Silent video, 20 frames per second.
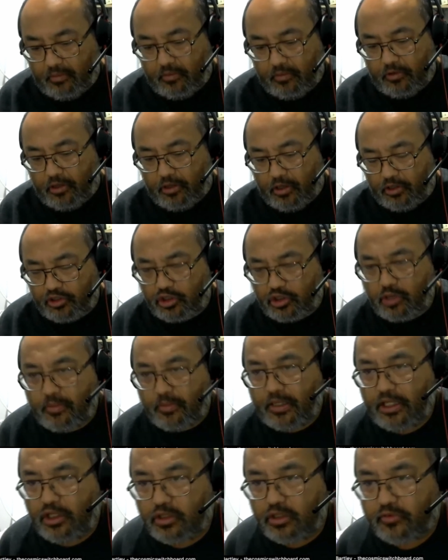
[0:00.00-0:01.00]
there are so
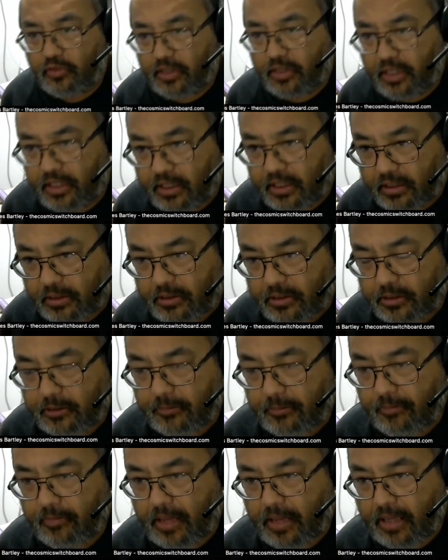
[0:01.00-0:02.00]
many useful idiots
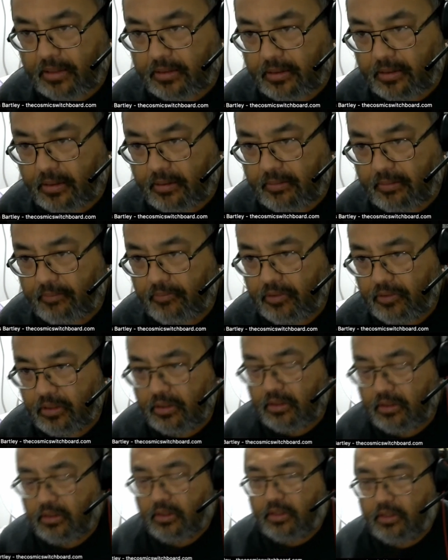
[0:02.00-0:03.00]
out there
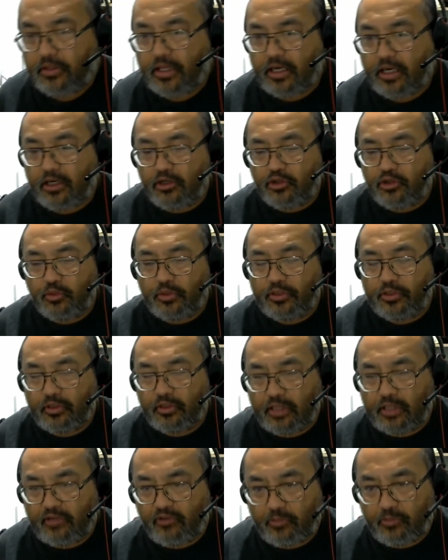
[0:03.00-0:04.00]
that are doing their
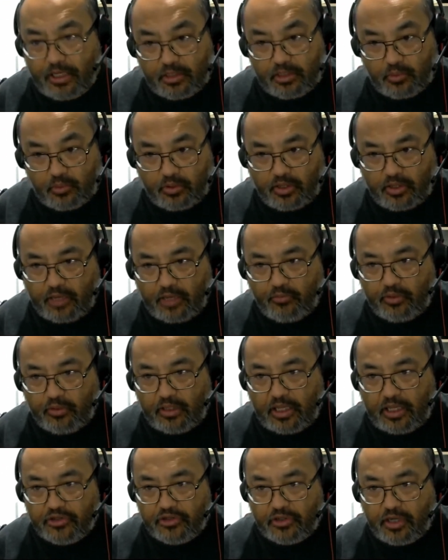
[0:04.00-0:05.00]
level best, whether they
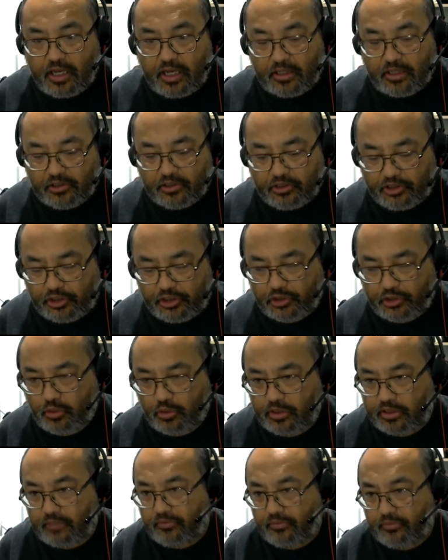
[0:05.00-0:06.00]
realize it or not, to
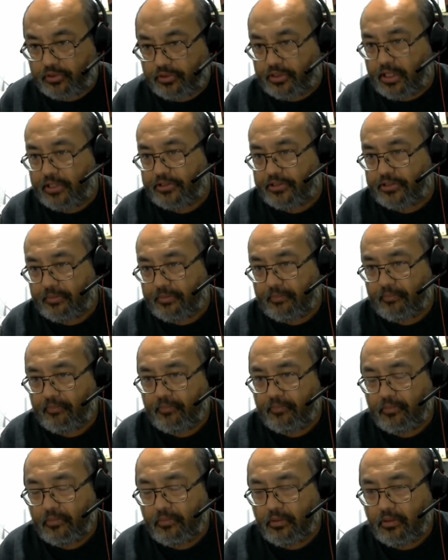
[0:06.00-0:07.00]
destroy civilization,
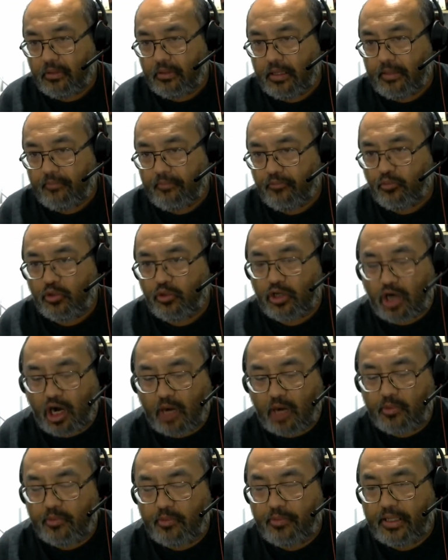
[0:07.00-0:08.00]
right? We're
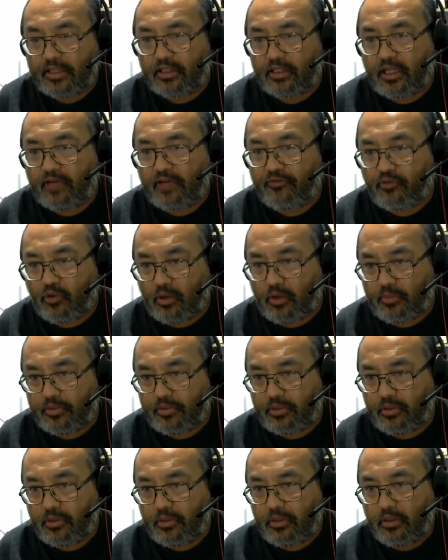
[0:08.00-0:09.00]
carbon-based life
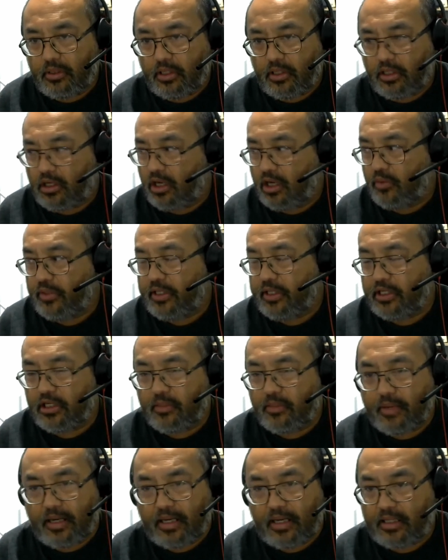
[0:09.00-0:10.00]
forms, and all we hear
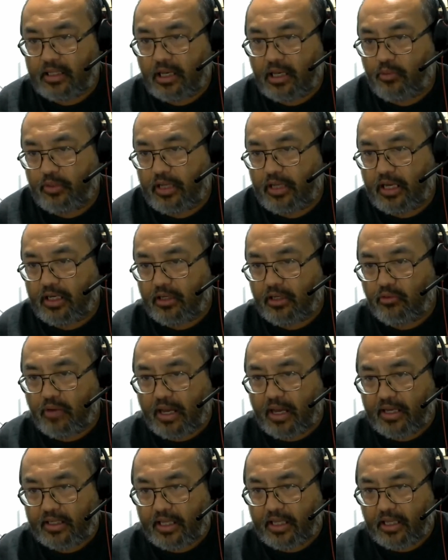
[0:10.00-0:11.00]
about is how we got to
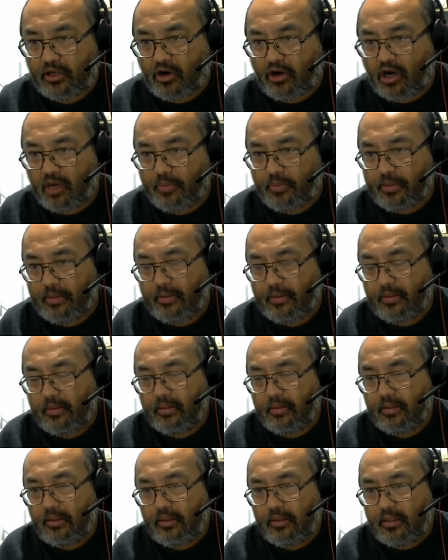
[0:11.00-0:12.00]
eradicate carbon.
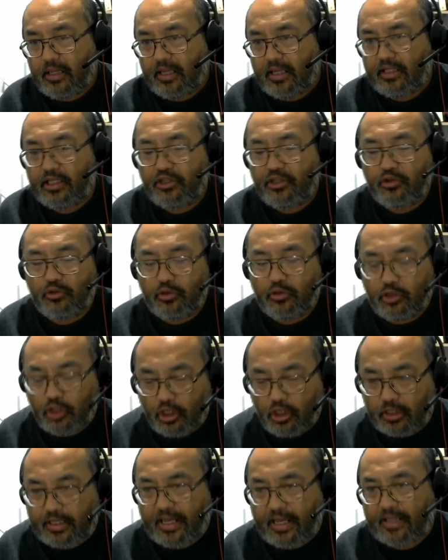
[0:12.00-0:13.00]
And then you
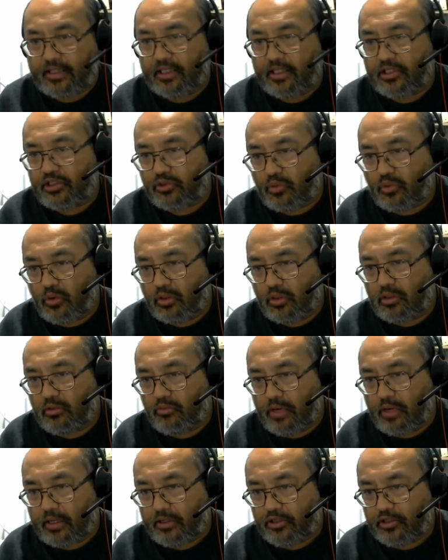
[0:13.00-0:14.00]
look at the historical
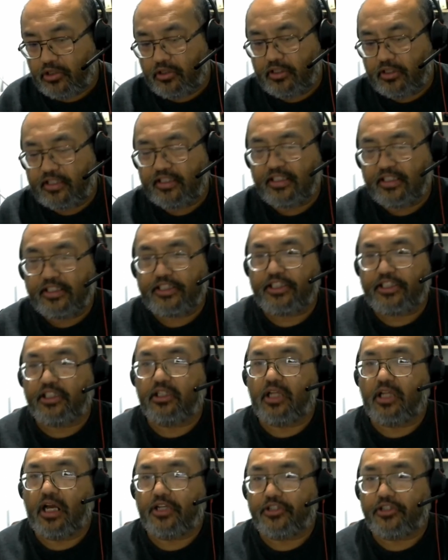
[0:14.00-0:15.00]
record, you look at the
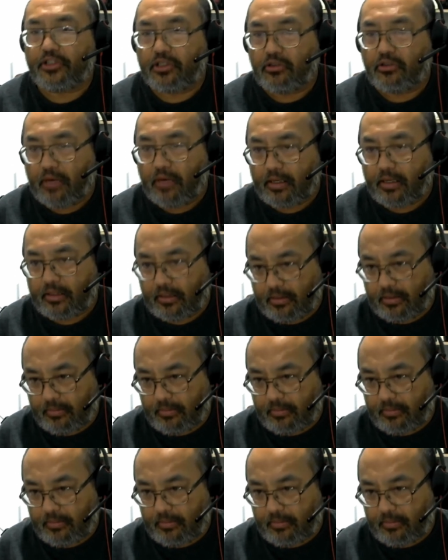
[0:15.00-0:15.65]
geological record,